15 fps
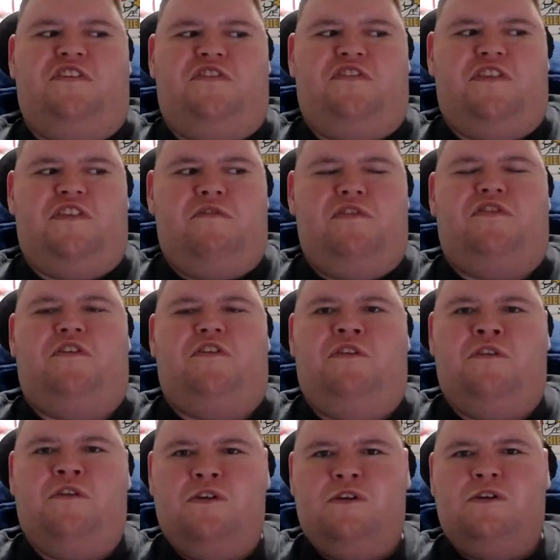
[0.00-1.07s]

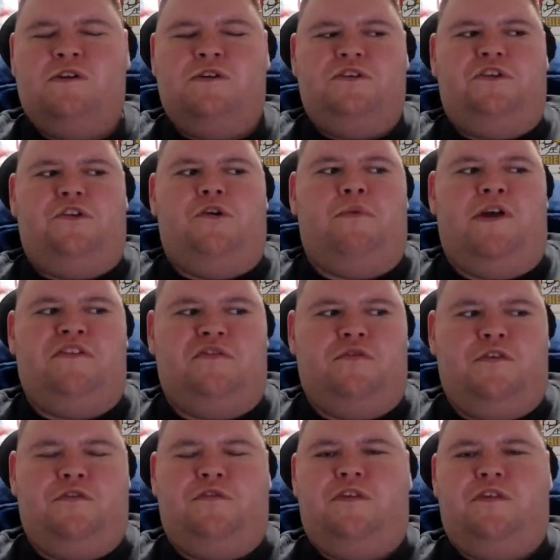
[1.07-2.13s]
Stevenson go back to
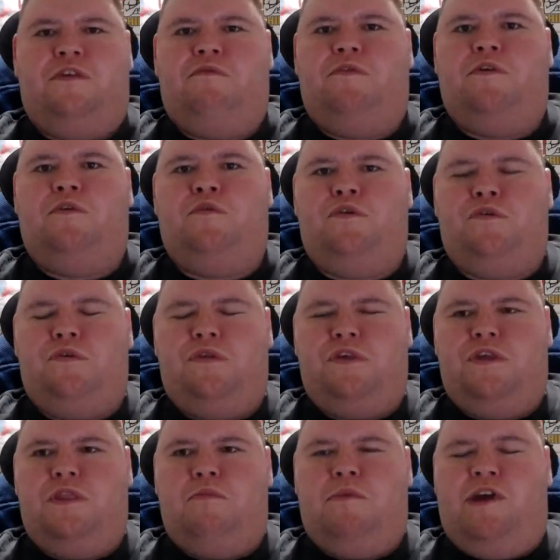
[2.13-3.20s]
15 very early
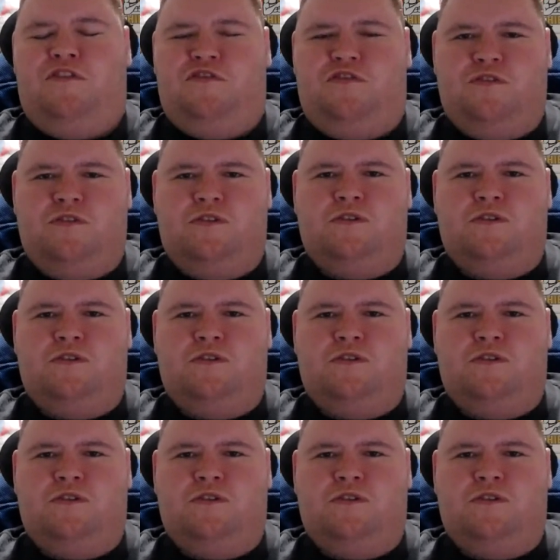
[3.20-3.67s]
in the match.